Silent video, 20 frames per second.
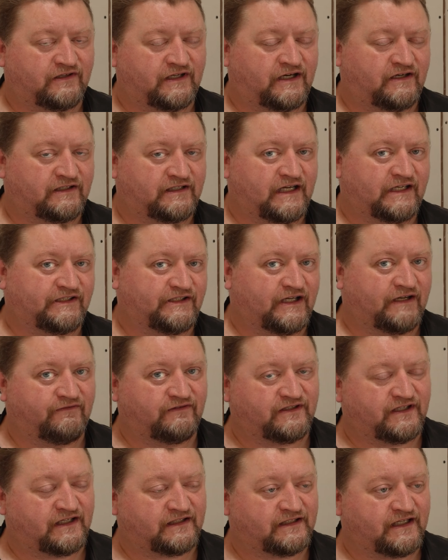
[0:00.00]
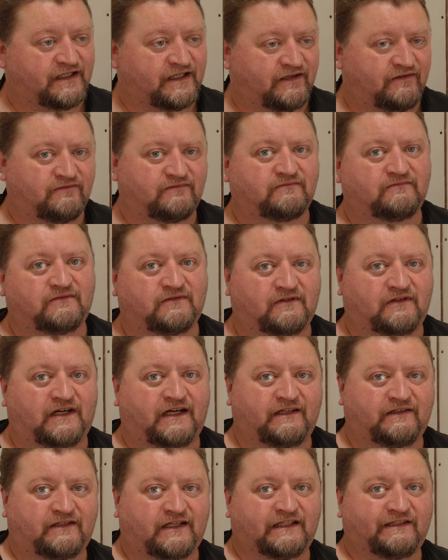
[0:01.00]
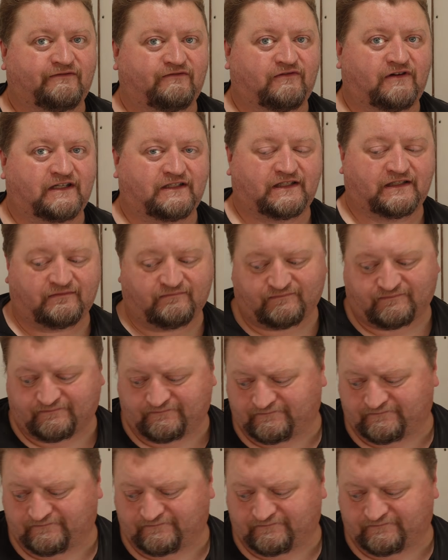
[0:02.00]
there in case you haven't checked that out. All right, thanks for watching.